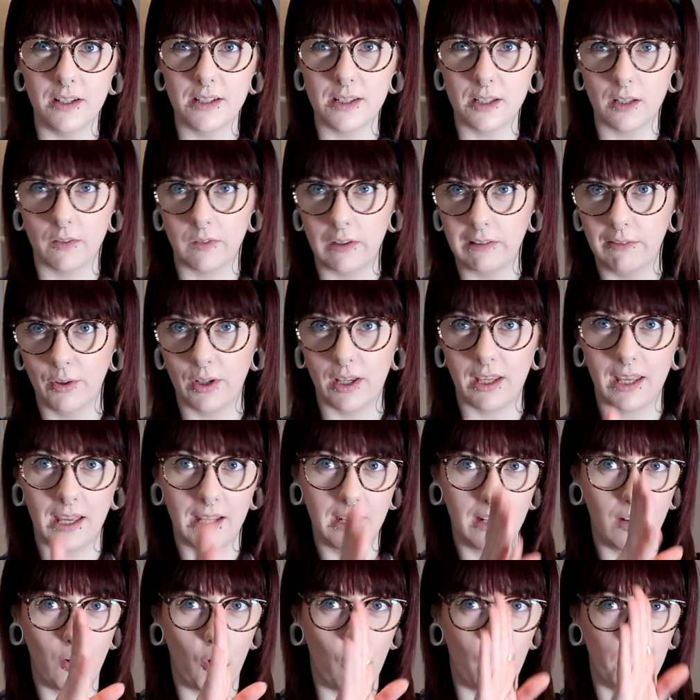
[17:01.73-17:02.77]
It's a little bit
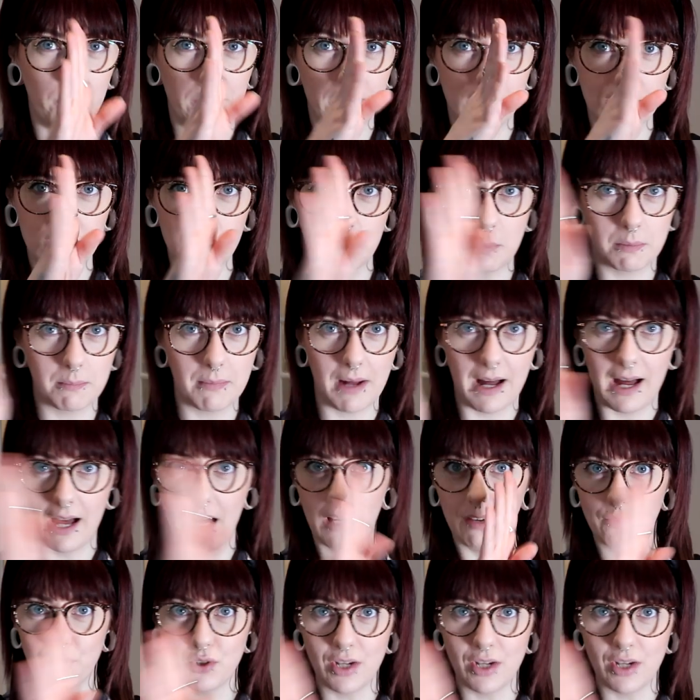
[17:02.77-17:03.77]
kind of ominous with my half